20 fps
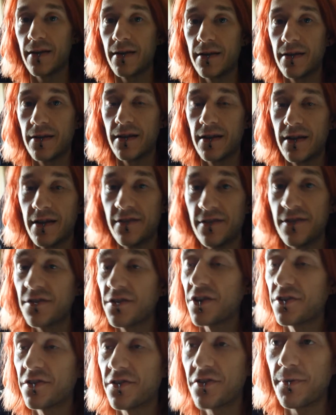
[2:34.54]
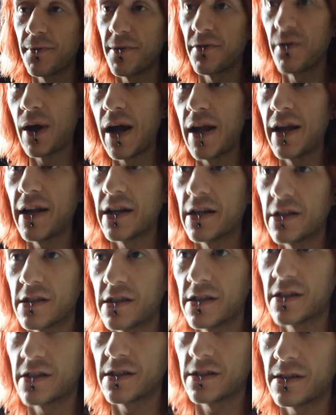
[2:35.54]
this isn't going to stop me riding. I'm
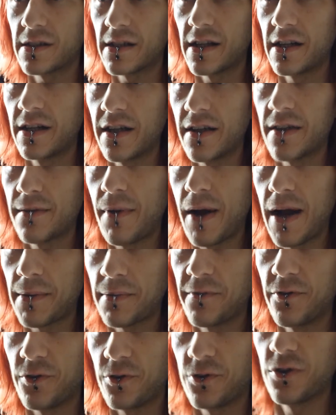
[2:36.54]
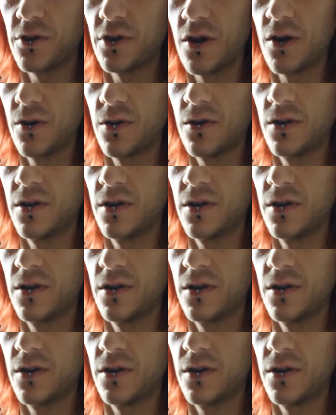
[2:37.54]
going to get another bike before too long.